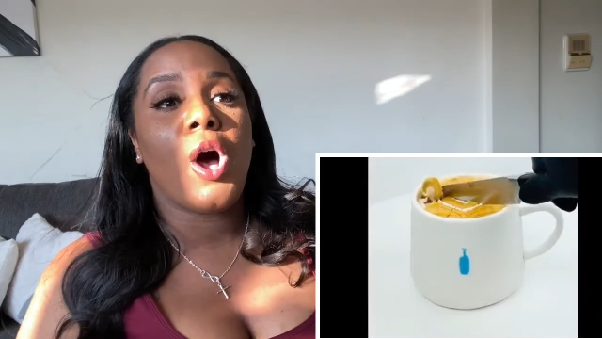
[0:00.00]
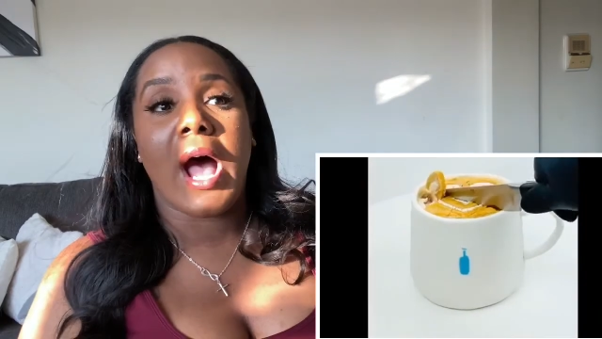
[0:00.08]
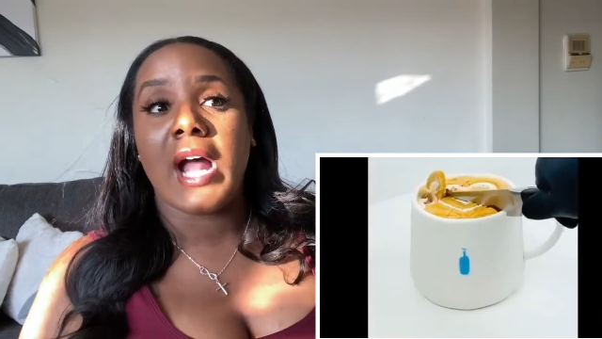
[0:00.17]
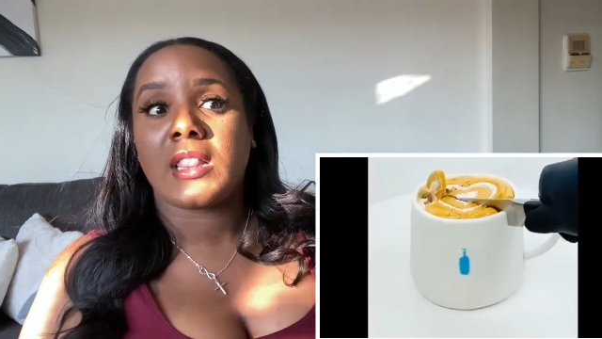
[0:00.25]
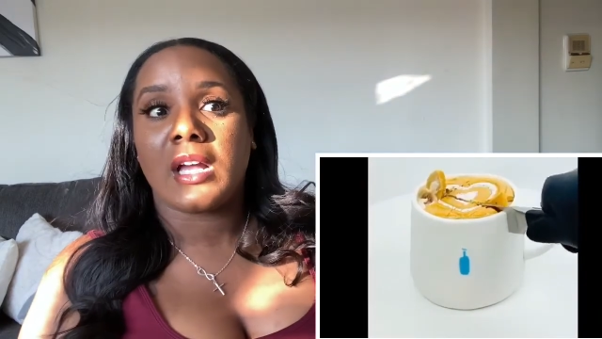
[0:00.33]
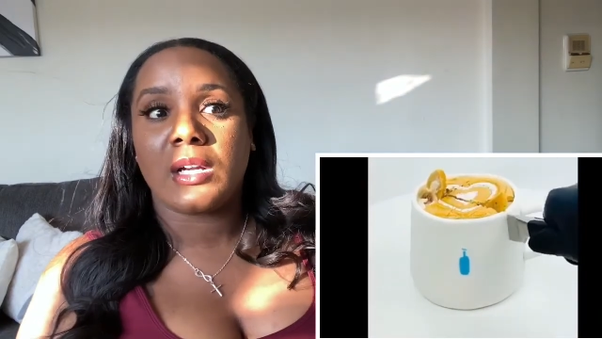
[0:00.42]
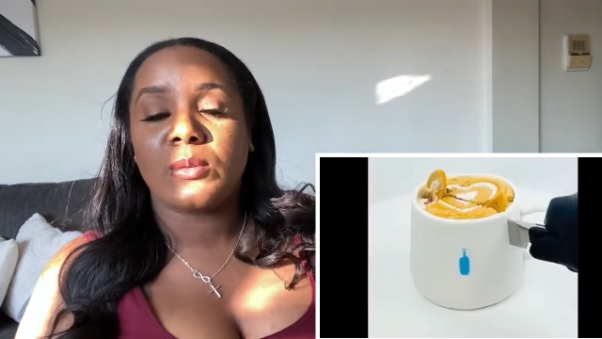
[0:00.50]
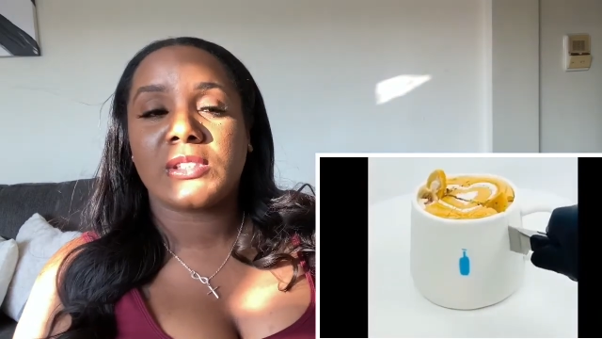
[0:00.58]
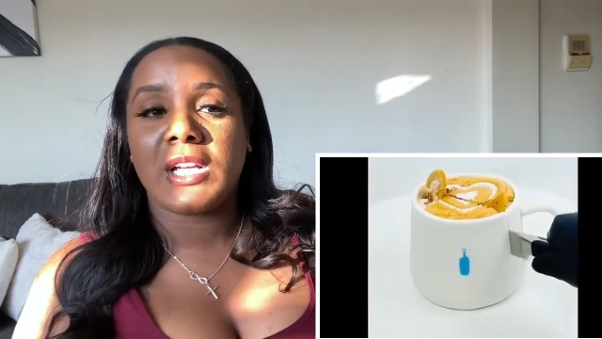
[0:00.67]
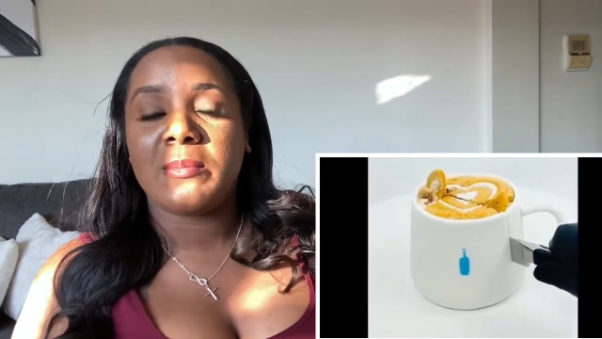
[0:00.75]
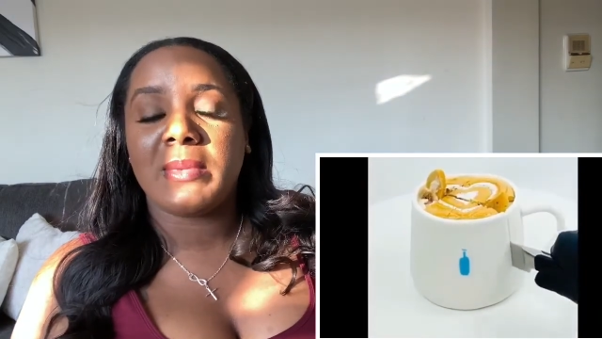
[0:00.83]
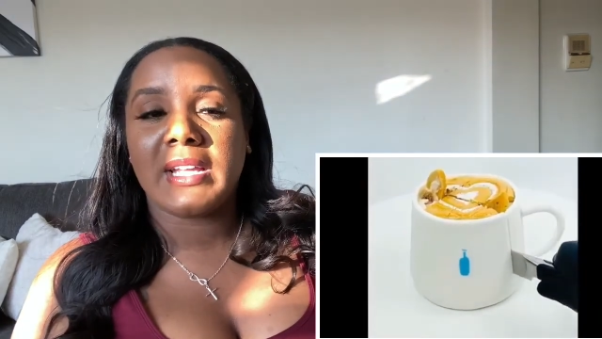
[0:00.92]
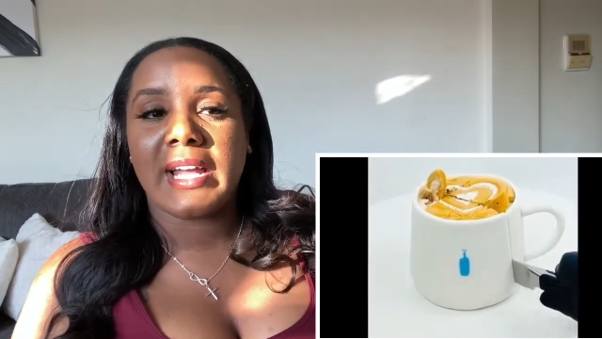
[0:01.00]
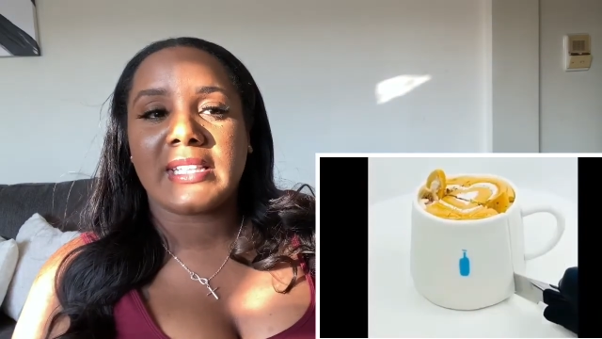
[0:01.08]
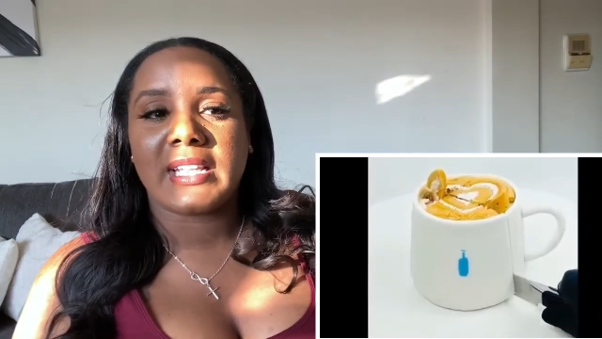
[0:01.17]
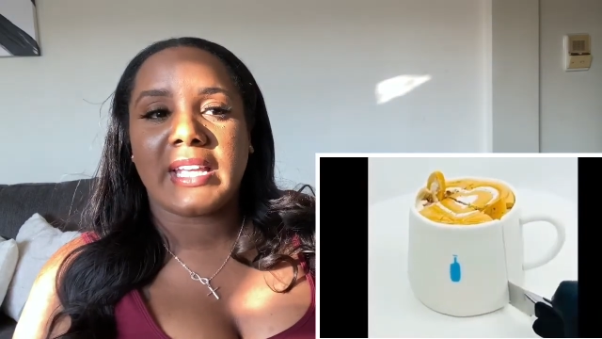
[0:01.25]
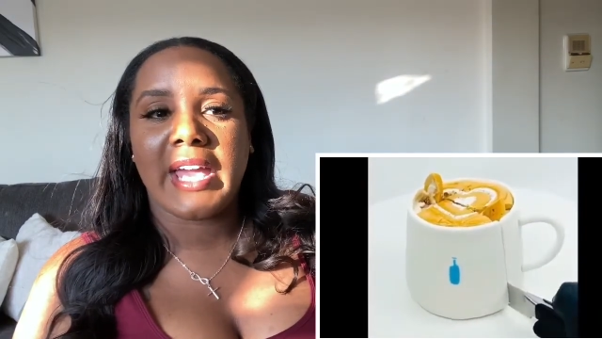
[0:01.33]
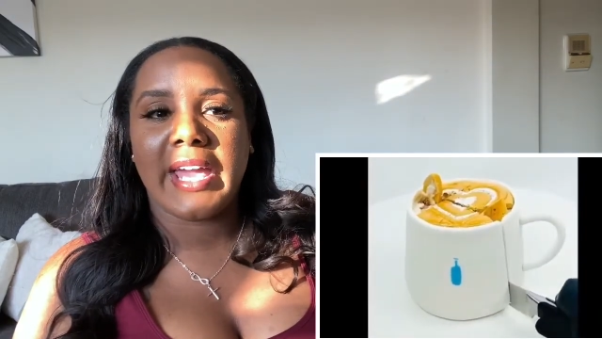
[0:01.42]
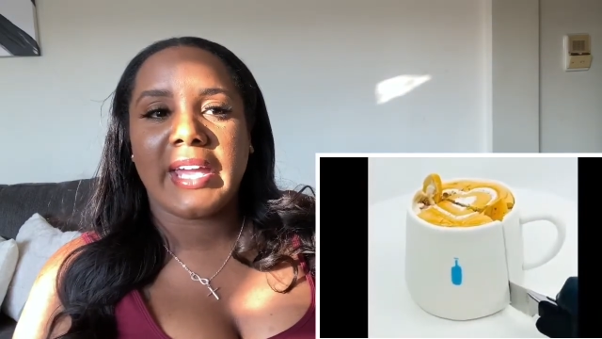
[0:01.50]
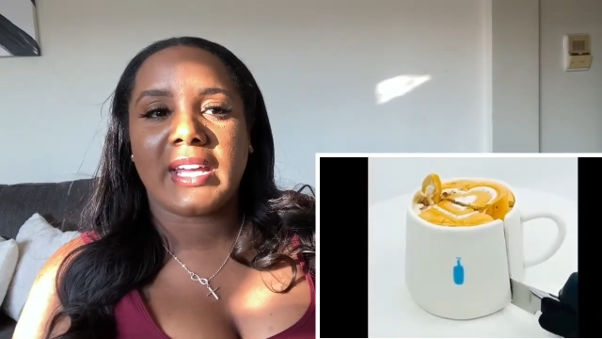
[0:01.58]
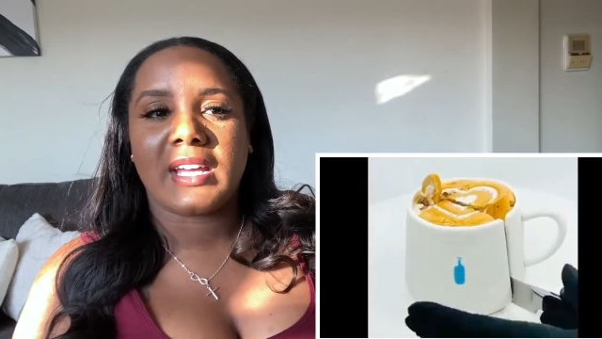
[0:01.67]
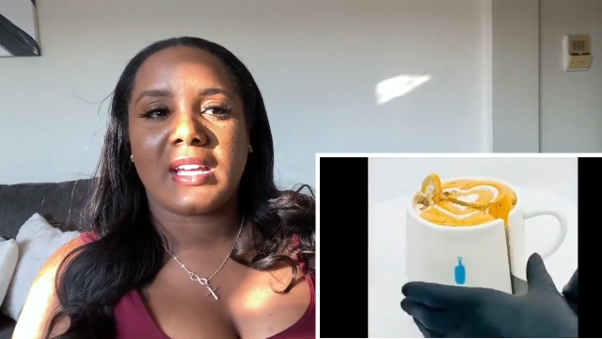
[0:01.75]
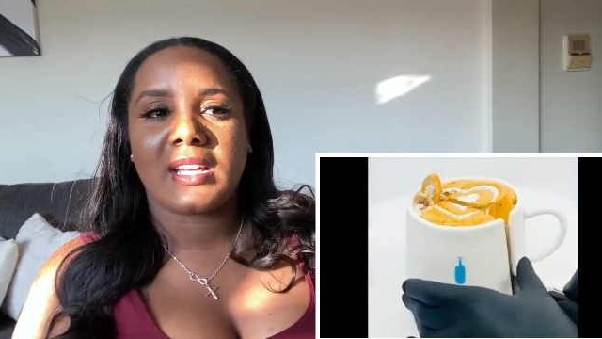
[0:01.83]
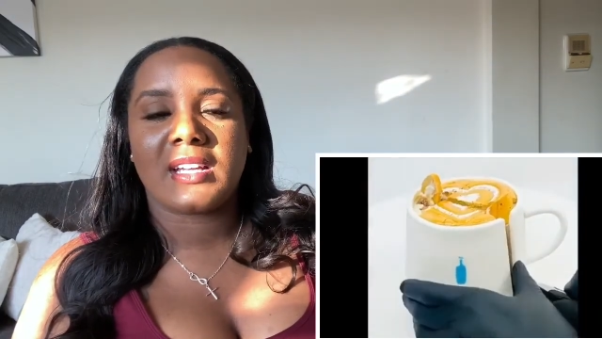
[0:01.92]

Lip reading: I thought it was gonna be like the cake.